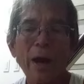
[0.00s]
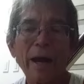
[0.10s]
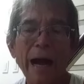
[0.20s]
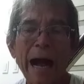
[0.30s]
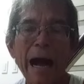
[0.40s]

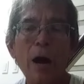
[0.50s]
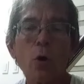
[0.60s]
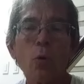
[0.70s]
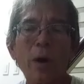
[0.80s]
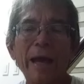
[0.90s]

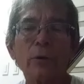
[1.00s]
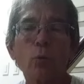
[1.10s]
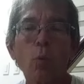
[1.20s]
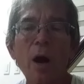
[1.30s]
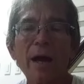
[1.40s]
how
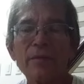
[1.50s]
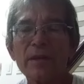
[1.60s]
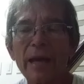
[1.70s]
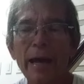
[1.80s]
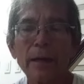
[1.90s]
and why
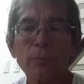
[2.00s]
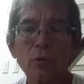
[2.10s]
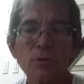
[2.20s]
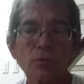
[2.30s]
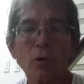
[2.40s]
the
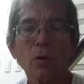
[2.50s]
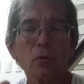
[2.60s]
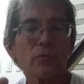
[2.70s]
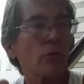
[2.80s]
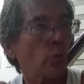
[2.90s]
animals are all
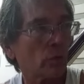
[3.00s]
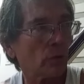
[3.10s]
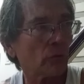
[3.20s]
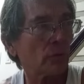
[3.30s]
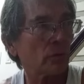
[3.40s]
over the
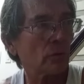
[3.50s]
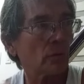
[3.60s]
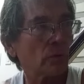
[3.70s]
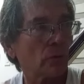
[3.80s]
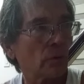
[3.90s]
world,
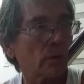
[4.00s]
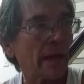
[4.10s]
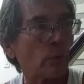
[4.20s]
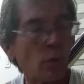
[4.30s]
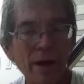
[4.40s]

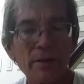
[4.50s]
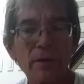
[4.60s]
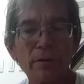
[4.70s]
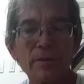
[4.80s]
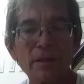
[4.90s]
and why
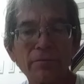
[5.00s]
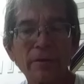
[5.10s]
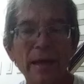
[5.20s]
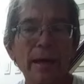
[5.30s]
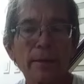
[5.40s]
there are
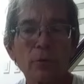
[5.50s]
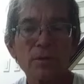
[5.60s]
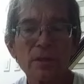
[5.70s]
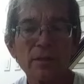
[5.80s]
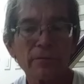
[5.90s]
different
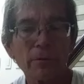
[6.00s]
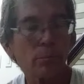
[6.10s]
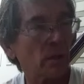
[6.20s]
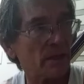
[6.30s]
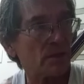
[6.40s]
animals in different
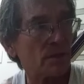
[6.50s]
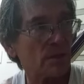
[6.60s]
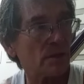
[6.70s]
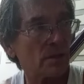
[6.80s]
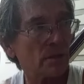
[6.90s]

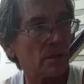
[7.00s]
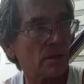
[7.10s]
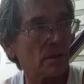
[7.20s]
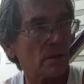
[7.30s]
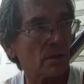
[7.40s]
places.
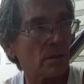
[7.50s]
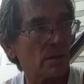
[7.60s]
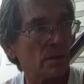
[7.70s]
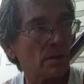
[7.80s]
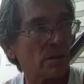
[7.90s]

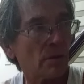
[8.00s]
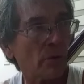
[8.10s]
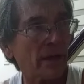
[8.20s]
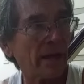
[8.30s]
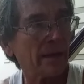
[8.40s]

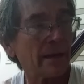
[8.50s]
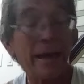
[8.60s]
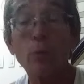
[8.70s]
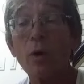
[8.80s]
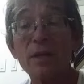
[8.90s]
Okay,
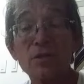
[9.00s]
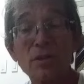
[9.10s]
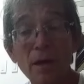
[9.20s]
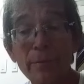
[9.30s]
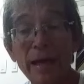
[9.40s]
and why
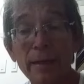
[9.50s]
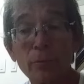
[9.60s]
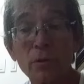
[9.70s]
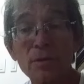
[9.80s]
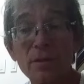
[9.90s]
some
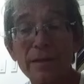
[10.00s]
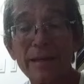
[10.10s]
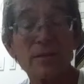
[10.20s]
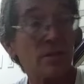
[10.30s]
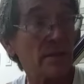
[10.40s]
animals
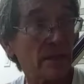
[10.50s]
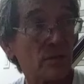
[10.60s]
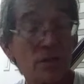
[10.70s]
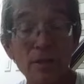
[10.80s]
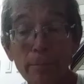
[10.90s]
in
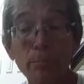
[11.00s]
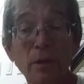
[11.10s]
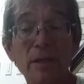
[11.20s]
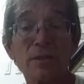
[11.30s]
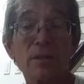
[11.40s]
some
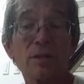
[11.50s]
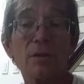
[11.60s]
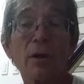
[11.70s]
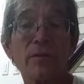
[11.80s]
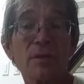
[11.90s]

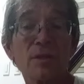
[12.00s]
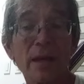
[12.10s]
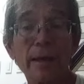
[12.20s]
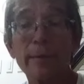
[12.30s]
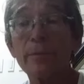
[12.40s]
places are the
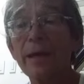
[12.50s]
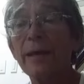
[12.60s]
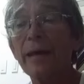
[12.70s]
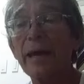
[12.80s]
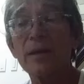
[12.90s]
same
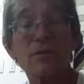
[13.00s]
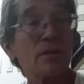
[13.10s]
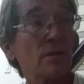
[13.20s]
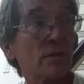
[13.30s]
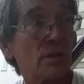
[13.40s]

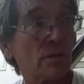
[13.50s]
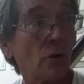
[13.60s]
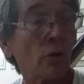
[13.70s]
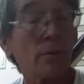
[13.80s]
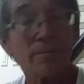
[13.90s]
as
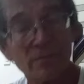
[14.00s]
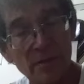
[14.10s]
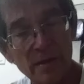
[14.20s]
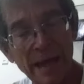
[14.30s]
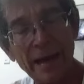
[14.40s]
or
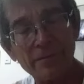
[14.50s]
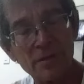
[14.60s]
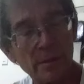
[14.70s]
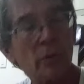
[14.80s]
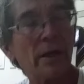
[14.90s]
have
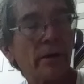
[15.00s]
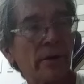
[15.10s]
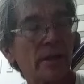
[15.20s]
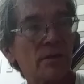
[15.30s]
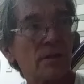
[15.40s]

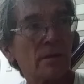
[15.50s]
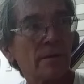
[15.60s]
similarities